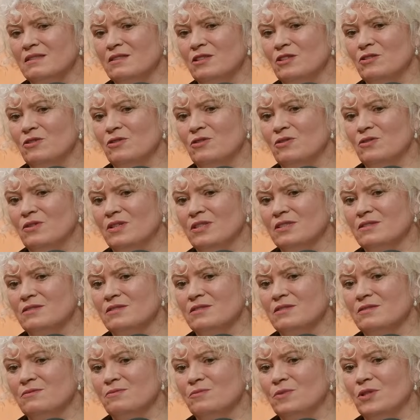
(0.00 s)

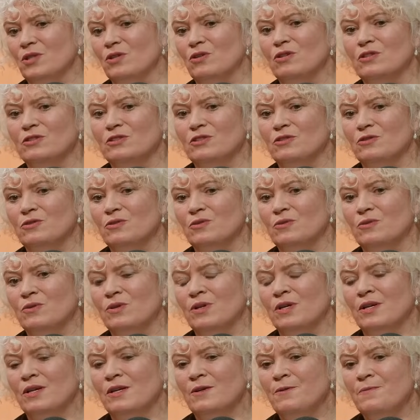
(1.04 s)
as we all know,
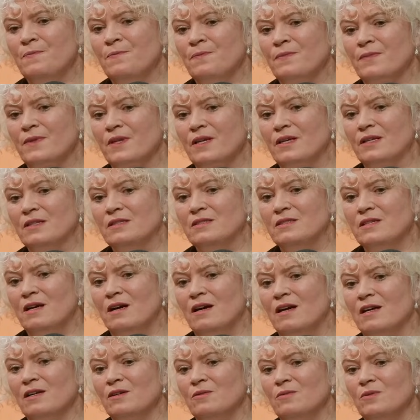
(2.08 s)
a
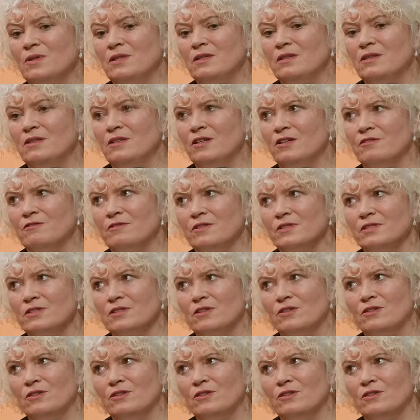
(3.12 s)
dog will love us